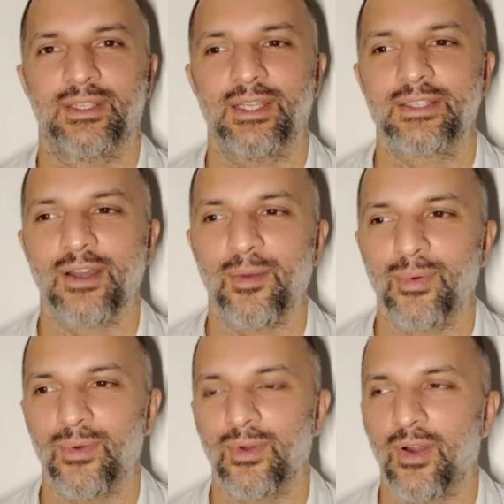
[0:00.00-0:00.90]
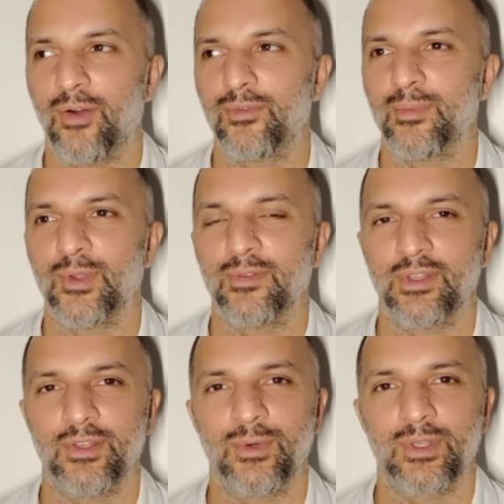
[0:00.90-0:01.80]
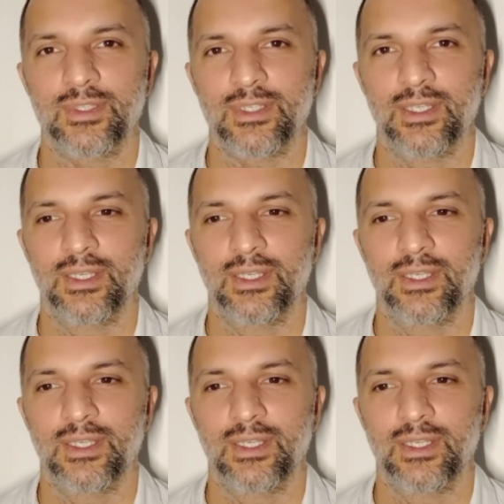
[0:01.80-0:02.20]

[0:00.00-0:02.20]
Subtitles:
example of removing nuance